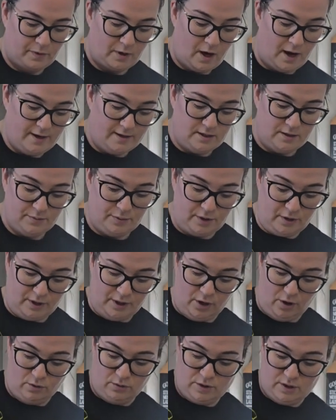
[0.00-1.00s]
I typically
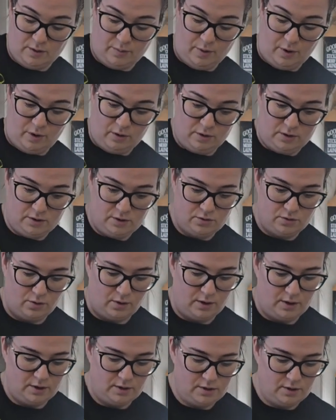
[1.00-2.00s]
go to the bulk
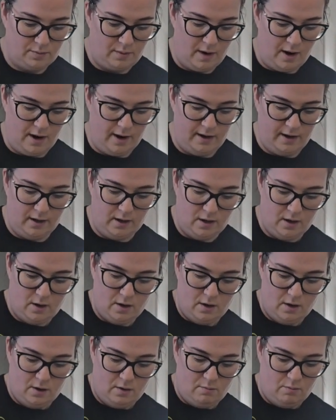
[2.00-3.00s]
store to buy
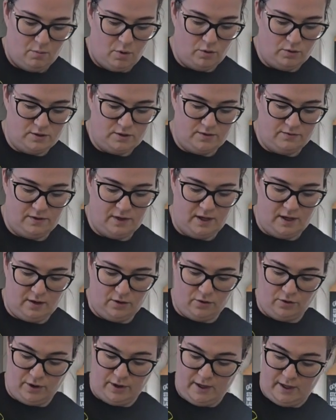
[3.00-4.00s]
most of the
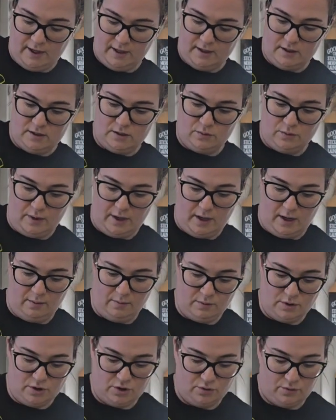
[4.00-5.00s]
ingredients when
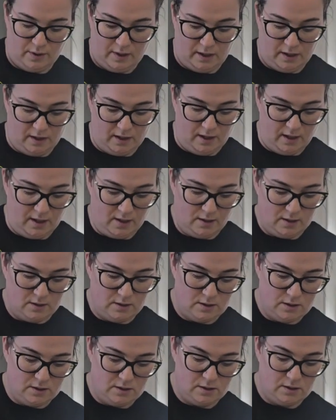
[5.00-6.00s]
I'm doing
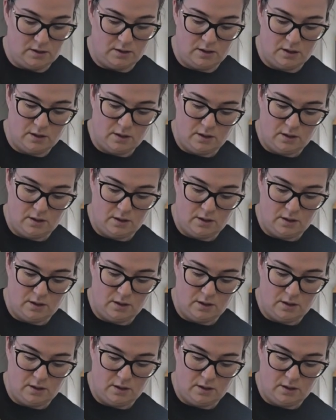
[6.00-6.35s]
this.